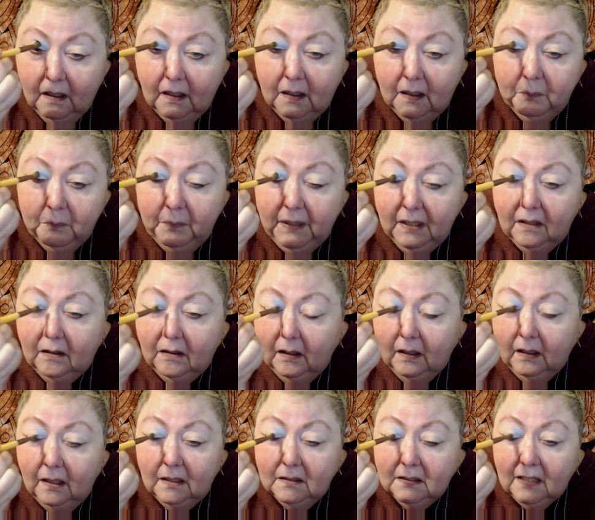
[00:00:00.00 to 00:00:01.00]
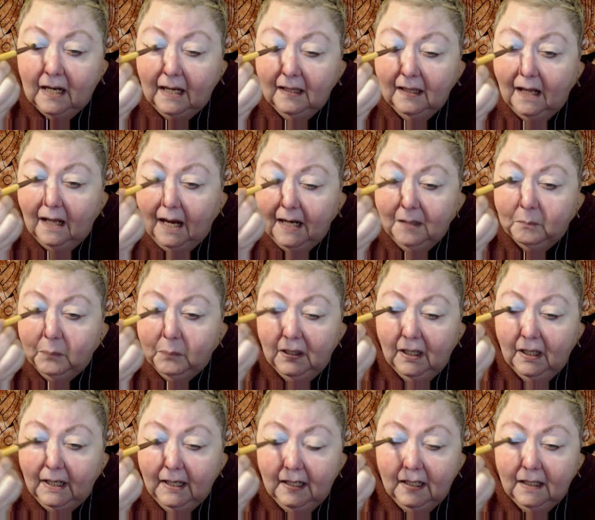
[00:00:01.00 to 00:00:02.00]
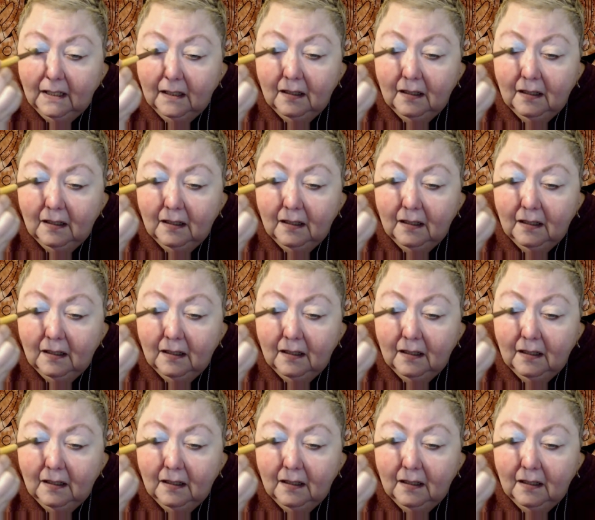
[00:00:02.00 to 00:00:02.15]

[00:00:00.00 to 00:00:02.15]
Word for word: because I like playing